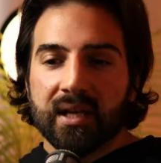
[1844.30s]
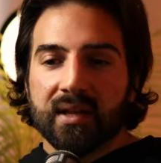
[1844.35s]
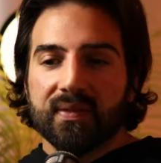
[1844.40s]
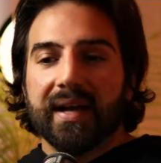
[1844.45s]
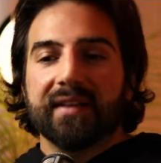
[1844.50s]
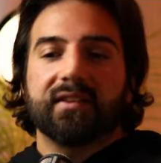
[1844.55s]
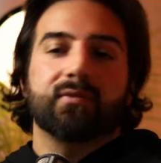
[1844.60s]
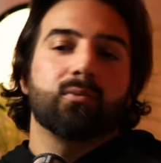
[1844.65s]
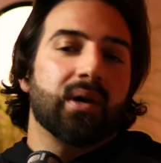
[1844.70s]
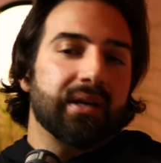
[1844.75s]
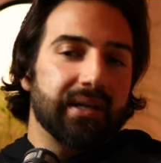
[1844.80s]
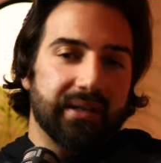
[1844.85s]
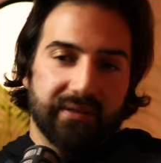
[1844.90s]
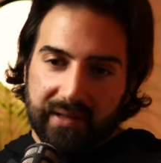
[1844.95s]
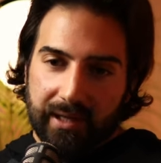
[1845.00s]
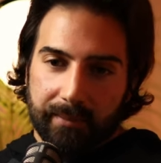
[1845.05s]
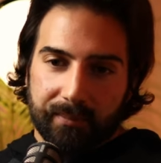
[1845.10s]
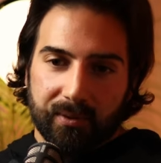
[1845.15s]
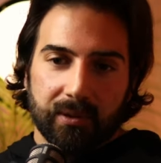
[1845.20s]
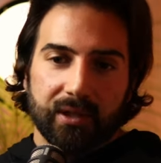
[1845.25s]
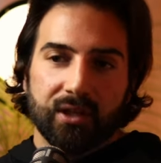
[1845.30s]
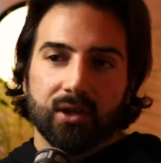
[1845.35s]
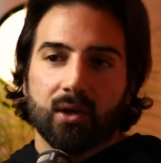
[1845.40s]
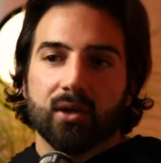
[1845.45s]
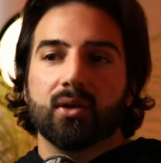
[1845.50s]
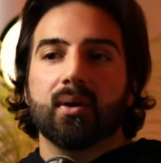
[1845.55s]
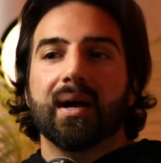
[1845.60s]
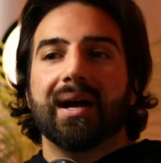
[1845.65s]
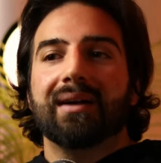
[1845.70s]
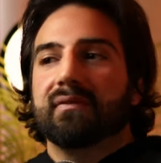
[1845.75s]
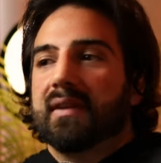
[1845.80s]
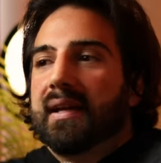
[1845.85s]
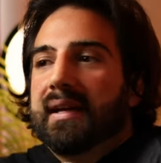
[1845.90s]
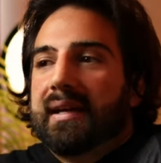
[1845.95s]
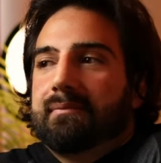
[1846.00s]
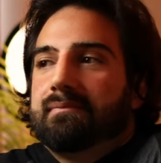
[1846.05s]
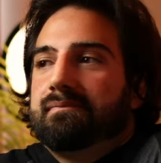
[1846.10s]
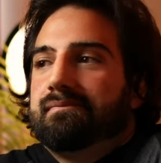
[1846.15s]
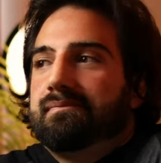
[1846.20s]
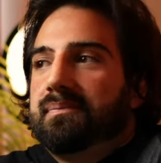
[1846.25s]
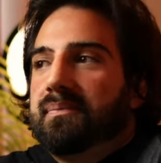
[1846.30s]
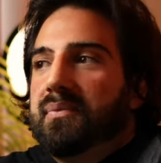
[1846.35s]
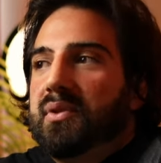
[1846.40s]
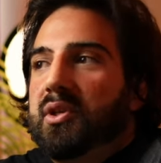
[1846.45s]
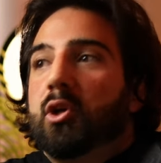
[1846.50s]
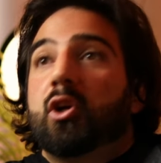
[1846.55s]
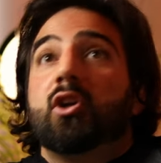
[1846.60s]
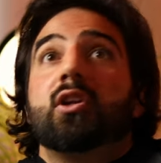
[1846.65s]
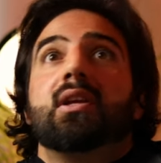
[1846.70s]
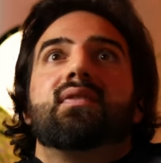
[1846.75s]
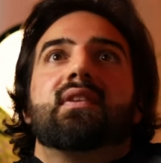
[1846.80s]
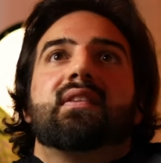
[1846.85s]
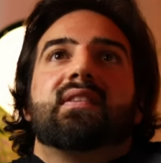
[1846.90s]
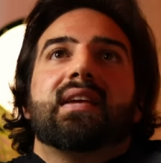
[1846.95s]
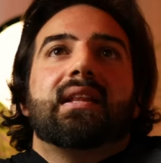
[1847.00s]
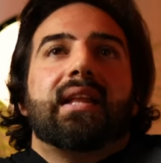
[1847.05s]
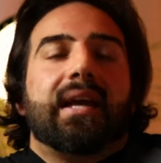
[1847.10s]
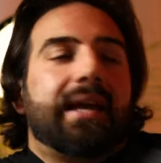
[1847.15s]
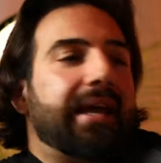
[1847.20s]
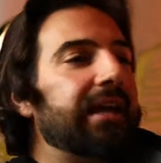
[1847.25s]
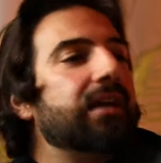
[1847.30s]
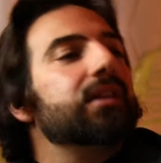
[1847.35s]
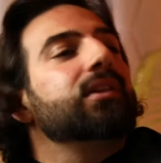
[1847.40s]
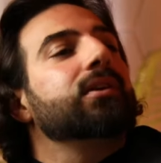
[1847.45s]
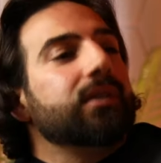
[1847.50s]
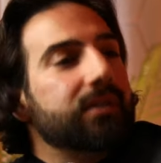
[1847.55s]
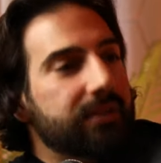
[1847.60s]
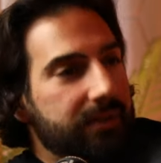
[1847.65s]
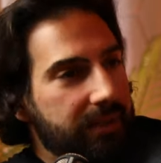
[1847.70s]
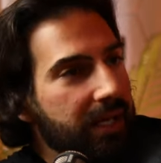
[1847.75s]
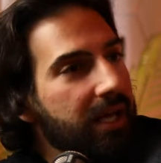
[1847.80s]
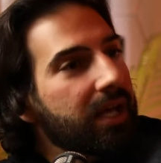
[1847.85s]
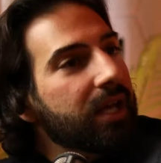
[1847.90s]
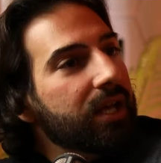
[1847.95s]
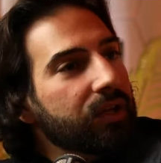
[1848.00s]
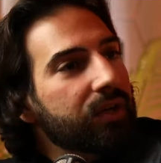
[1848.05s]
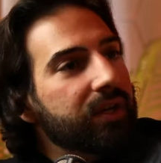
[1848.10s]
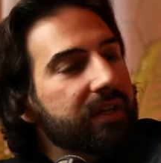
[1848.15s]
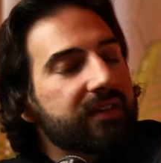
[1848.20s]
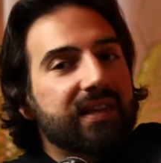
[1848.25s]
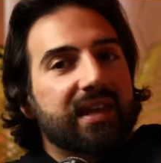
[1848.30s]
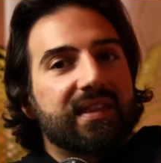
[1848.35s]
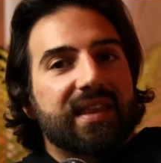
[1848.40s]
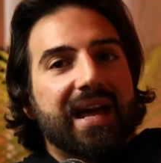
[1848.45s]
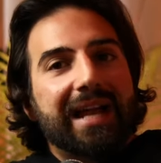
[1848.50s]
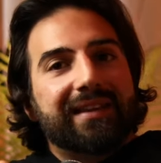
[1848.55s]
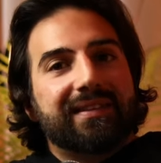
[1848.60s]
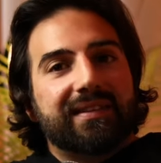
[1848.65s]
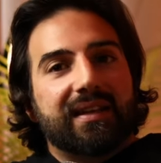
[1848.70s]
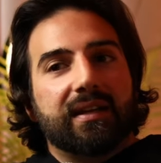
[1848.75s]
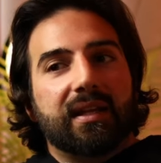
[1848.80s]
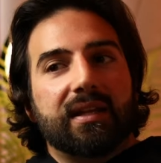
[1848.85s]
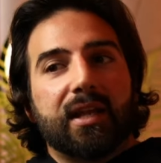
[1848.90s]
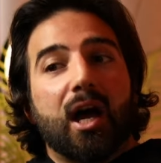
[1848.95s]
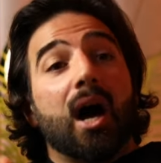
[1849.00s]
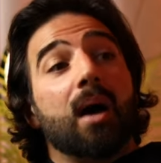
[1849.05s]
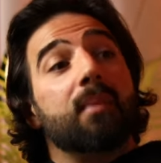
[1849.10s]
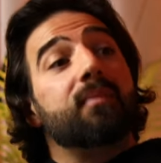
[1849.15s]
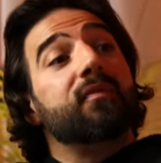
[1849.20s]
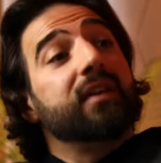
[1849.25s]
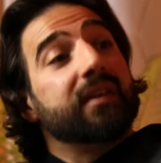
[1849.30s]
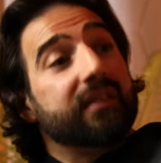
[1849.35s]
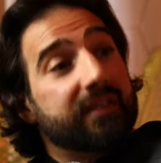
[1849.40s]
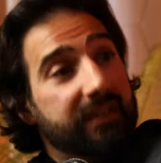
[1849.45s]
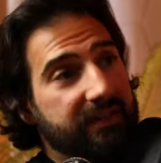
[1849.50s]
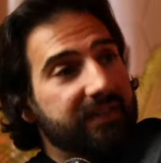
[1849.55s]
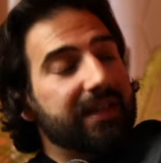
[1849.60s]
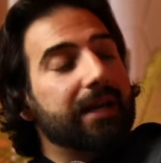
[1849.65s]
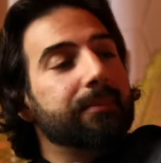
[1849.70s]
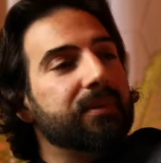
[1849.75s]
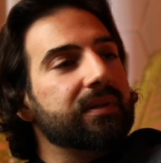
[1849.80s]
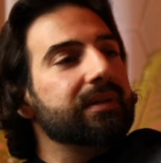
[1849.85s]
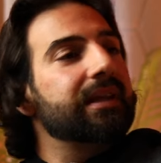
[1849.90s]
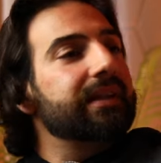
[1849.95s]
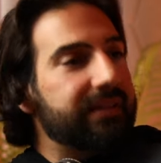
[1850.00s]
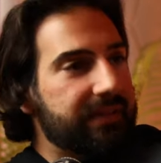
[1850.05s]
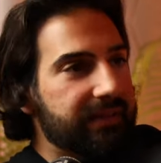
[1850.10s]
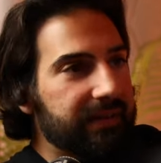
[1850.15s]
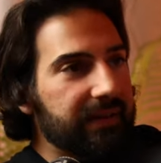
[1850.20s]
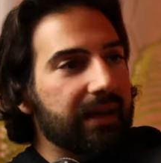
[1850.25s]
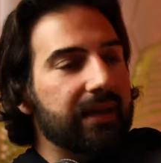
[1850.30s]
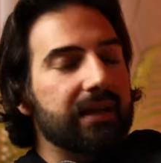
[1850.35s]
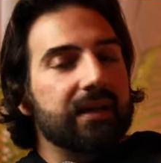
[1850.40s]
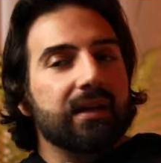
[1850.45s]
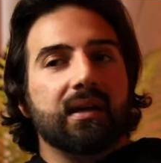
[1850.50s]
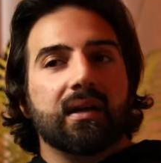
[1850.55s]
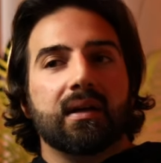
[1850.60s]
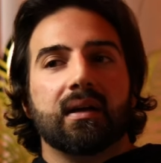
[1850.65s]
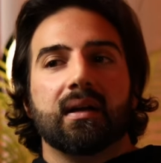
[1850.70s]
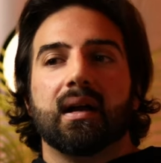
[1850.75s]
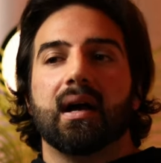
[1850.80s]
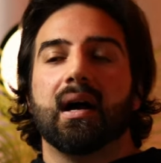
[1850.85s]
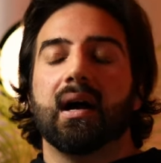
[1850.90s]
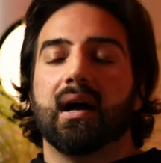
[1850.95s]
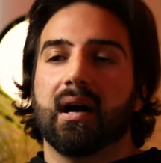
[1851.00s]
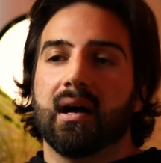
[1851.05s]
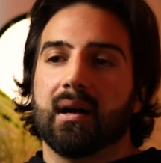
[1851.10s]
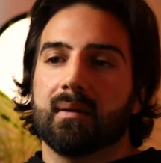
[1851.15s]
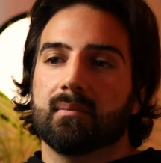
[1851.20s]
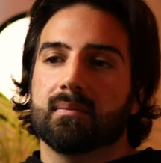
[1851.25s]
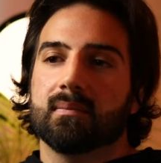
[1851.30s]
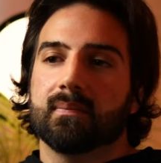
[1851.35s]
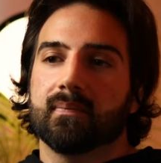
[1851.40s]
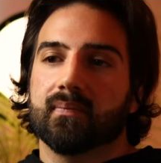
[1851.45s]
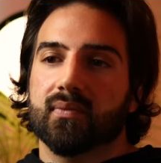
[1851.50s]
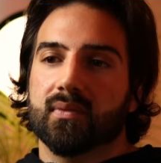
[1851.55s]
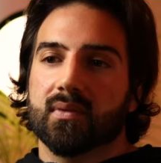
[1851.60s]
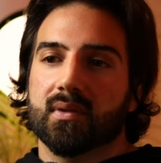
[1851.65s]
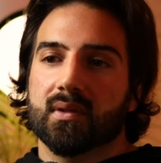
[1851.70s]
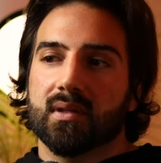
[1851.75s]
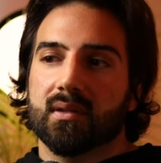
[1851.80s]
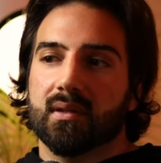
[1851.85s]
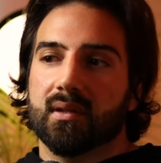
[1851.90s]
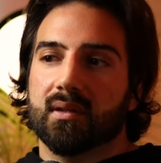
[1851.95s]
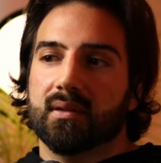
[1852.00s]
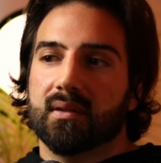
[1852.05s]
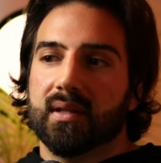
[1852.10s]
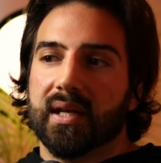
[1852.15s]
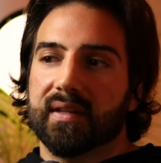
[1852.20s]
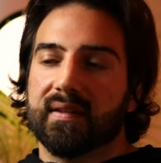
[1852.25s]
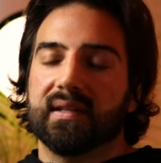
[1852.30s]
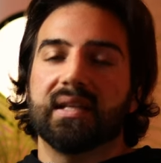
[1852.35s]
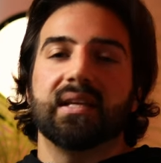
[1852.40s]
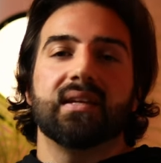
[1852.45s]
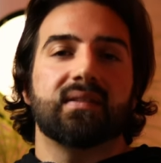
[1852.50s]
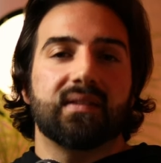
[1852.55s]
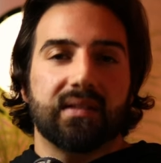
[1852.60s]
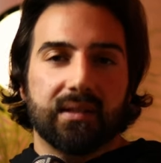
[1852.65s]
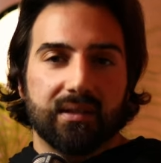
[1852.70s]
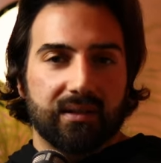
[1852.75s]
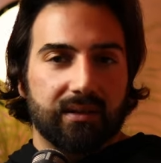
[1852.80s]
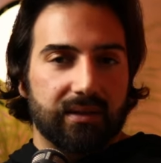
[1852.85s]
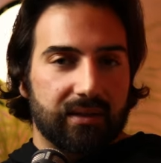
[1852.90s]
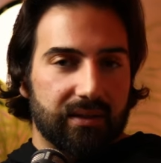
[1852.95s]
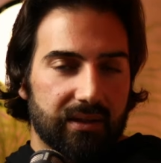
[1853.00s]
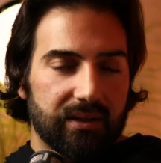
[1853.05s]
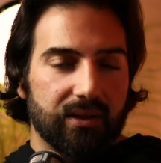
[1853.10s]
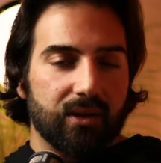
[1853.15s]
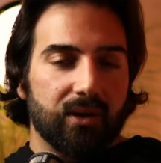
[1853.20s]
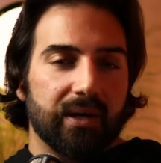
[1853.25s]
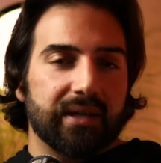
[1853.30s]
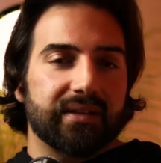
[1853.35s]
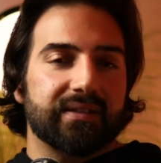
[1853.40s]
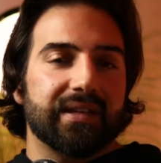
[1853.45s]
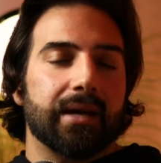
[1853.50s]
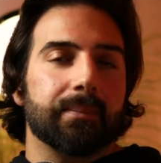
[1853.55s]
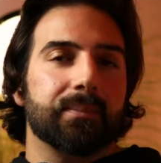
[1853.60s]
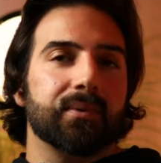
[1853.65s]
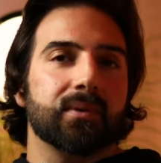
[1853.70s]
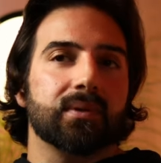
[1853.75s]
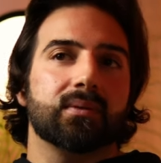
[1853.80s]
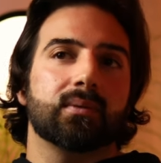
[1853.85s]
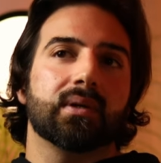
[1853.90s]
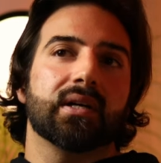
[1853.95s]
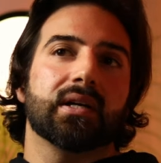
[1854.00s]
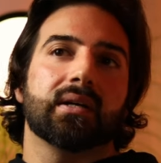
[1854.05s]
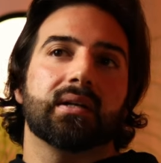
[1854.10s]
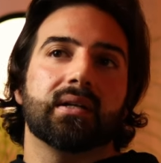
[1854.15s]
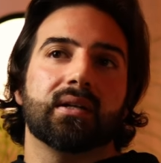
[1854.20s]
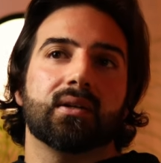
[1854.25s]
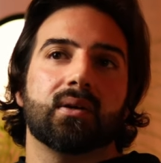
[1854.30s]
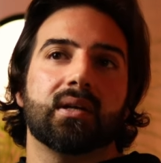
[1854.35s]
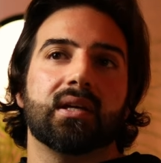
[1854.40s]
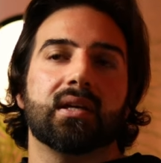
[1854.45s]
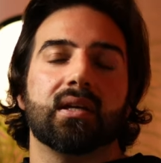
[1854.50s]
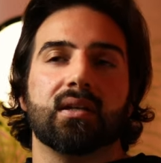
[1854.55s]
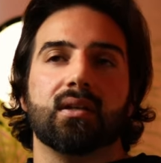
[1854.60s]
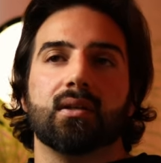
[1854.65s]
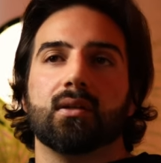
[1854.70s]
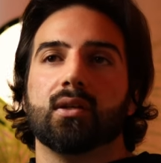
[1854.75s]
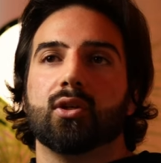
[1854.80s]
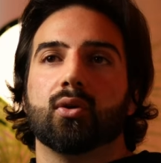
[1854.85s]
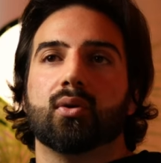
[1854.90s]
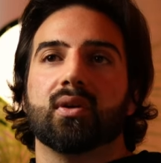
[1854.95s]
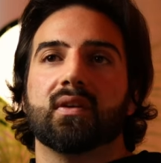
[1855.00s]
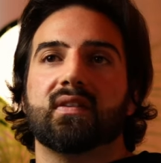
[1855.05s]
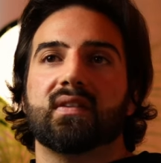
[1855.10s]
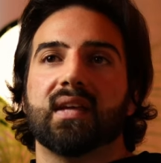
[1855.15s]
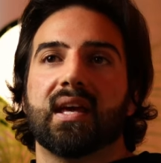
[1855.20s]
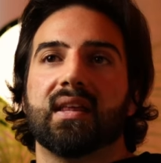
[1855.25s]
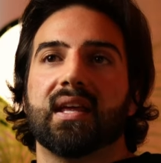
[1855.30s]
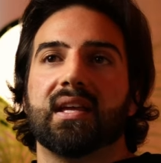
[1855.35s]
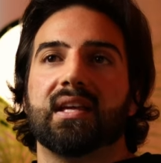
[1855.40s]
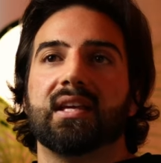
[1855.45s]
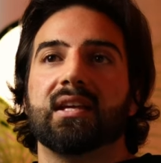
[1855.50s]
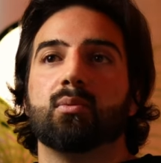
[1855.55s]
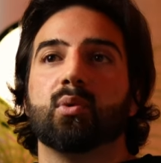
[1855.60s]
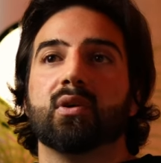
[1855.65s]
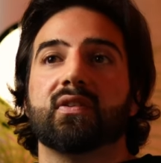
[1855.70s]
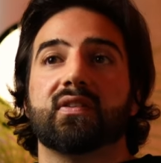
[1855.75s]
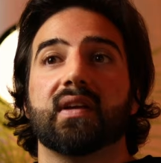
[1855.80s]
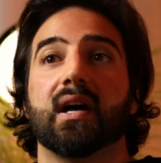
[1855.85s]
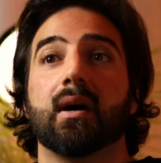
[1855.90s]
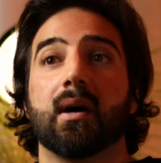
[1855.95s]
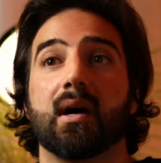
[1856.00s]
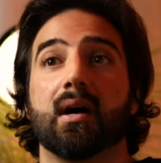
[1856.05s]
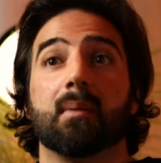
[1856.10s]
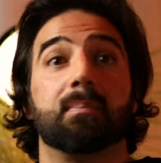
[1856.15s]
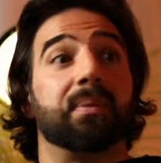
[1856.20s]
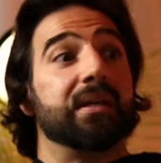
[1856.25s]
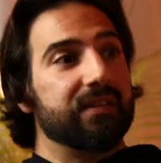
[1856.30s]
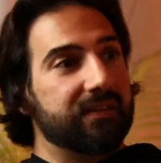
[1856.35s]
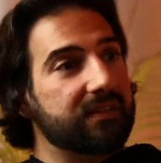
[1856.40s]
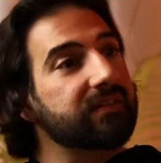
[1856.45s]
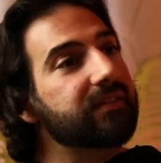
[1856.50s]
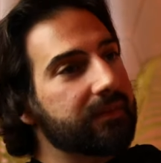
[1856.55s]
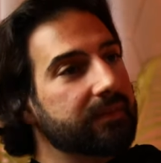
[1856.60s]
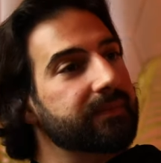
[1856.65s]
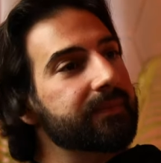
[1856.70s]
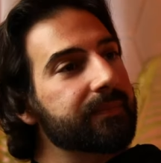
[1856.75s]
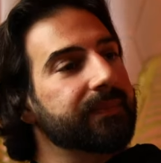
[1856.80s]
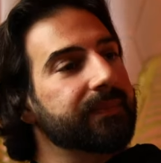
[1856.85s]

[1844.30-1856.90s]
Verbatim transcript: that's one example. You know, you have like you could even say like Hitler. You could say that's an obvious example. Let's say. Um, that's an easy you know example where you know he, he you could say that he was a, a beast